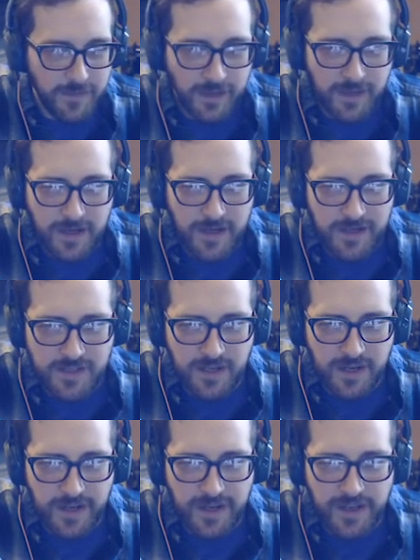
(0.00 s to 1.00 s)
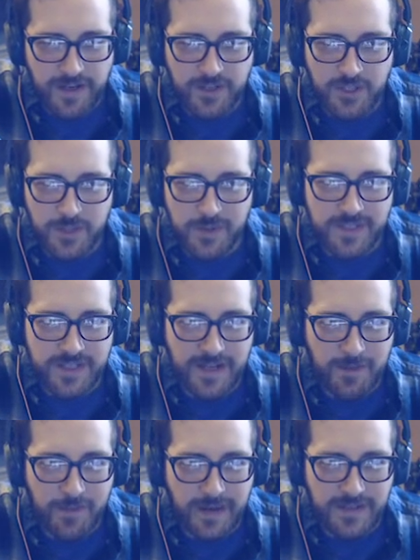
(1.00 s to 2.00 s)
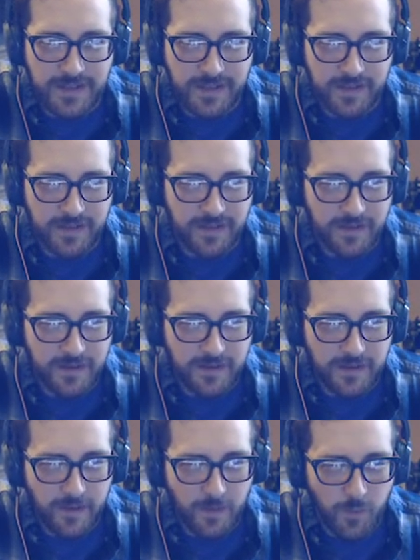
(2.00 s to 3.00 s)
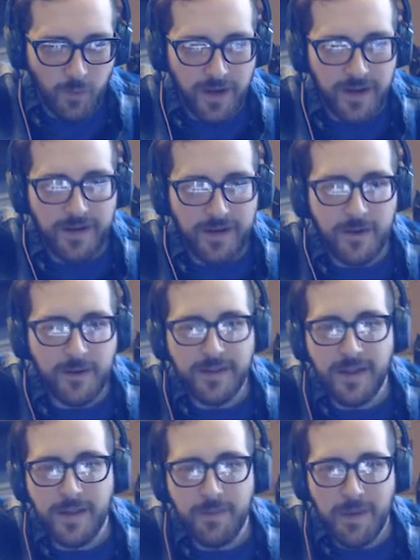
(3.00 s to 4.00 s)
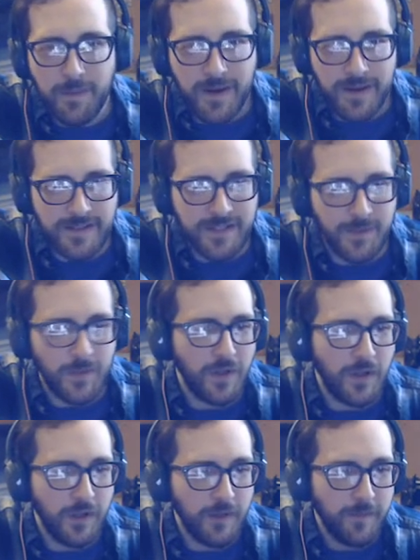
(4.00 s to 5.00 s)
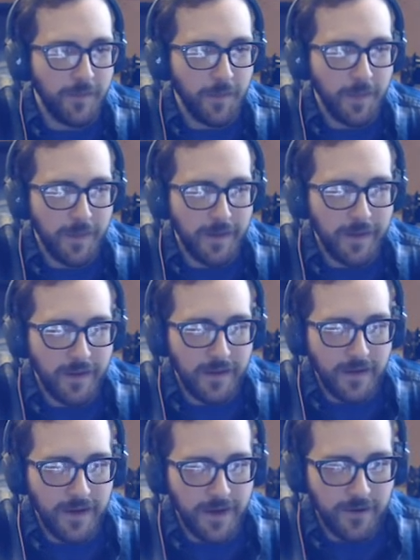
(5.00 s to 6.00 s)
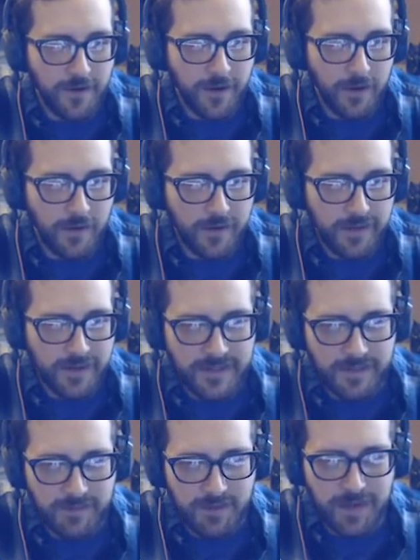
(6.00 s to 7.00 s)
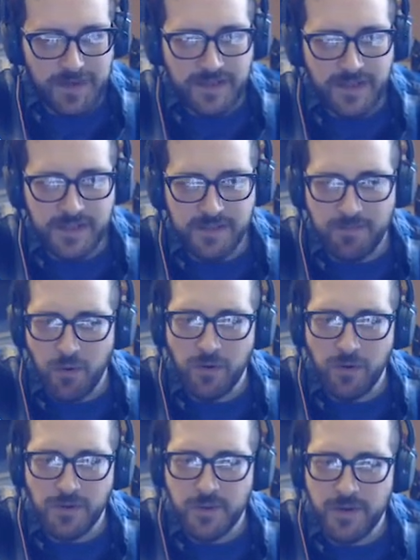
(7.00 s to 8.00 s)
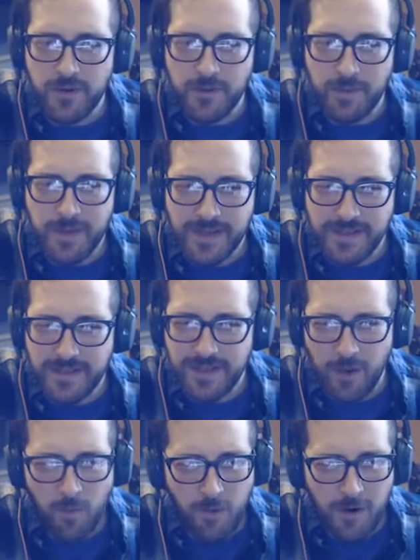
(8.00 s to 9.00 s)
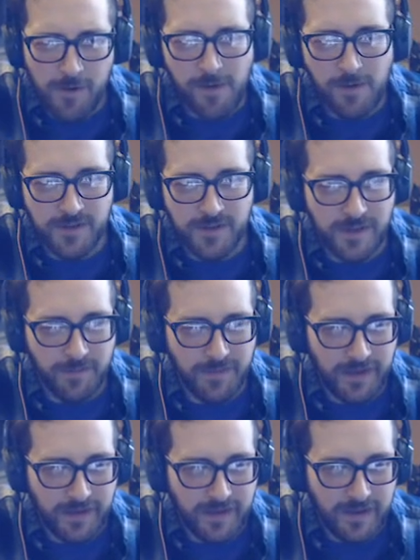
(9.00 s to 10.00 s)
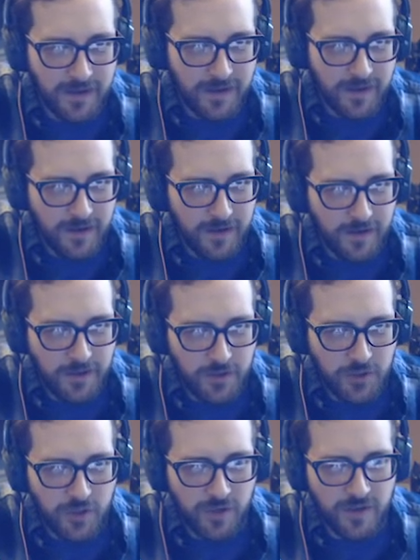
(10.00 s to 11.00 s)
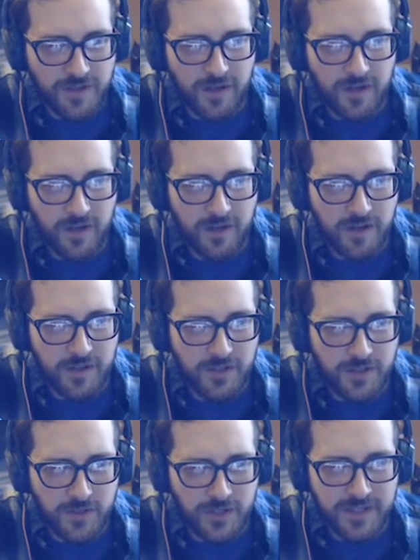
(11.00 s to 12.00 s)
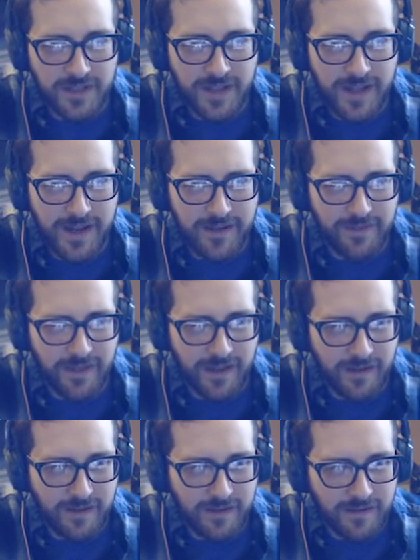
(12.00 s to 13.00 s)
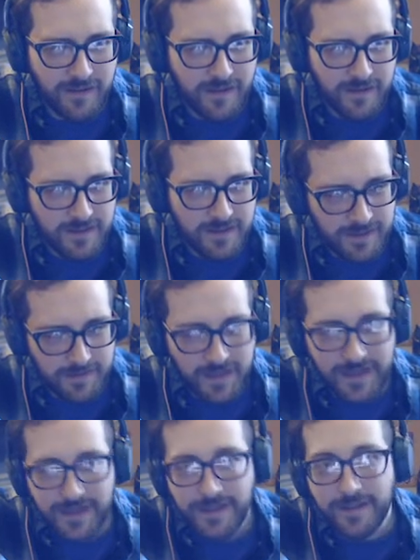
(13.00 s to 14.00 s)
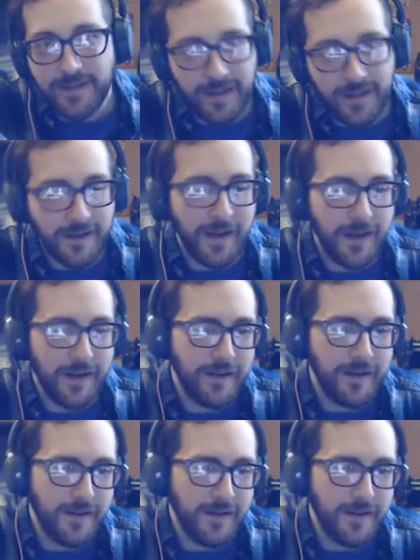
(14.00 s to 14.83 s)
Like, I saw Hannah, she was inside the painting. What? How can that be possible? I don't know. It seems the painting is a portal to another place, like a wormhole or something. Are you sure it's her? So she's alive then? Seems like it, thank God.